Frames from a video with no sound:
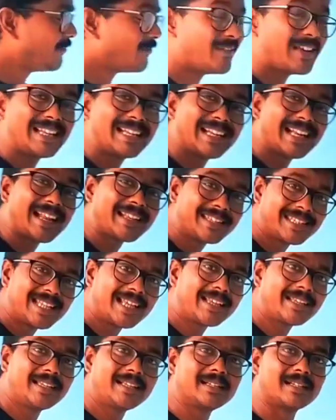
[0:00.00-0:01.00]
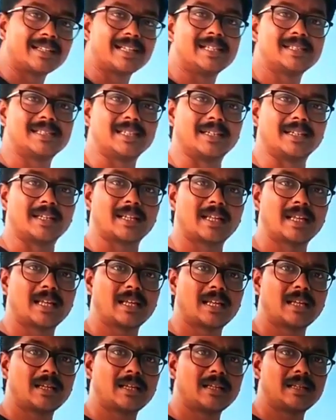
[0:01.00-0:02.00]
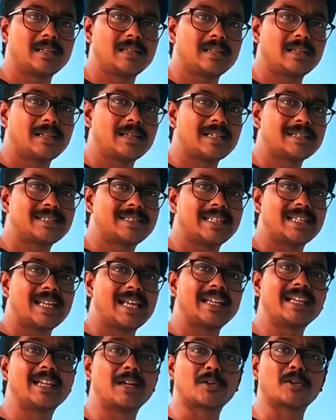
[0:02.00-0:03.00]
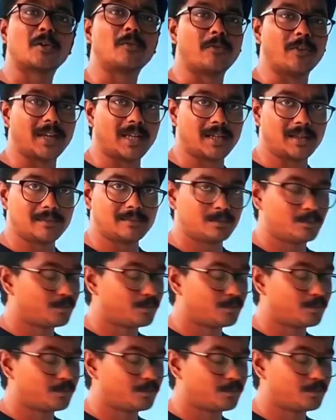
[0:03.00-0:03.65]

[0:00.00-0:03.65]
When an attacking reagent, let's say an electrophile.